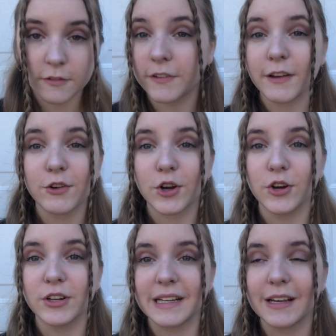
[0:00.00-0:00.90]
Favorite
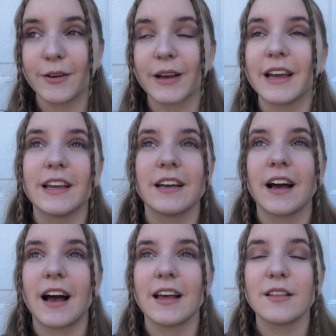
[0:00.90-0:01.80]
hoodie. Okay,
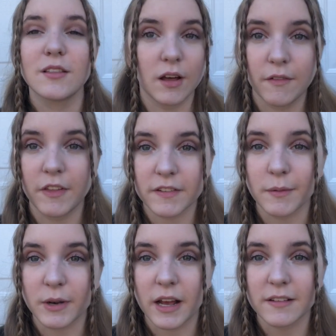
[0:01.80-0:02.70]
I love that
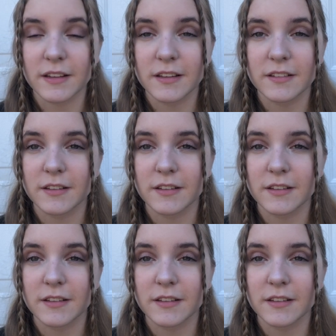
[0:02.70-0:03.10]
someone asked this.